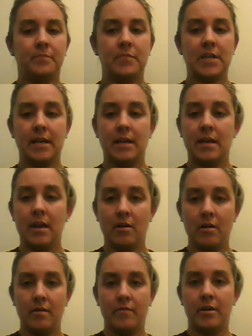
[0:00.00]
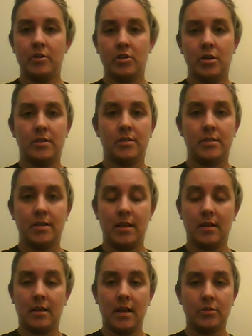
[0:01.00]
taken care of and addressed
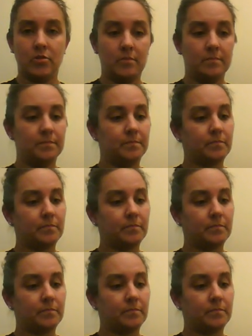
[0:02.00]
in the classroom.